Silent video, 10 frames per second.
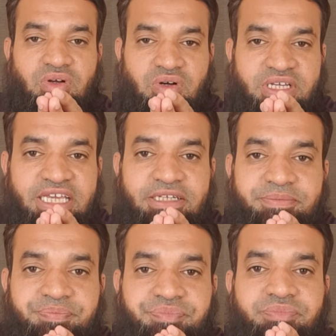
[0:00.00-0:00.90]
Okay,
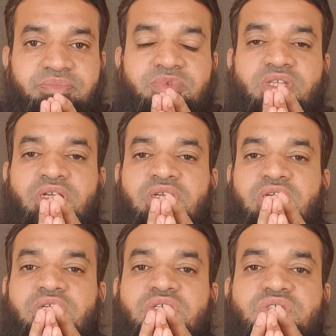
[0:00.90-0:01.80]

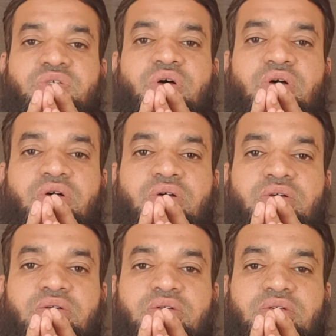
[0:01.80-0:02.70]

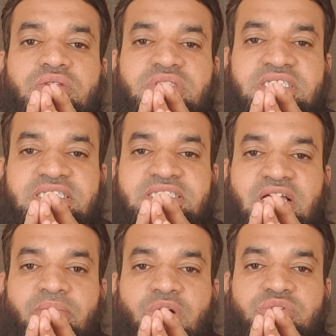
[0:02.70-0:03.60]
so this is
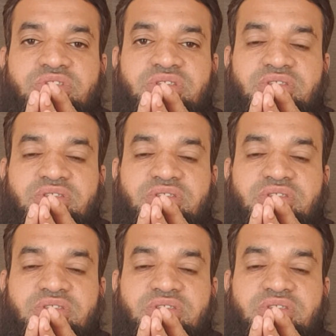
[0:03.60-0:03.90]
about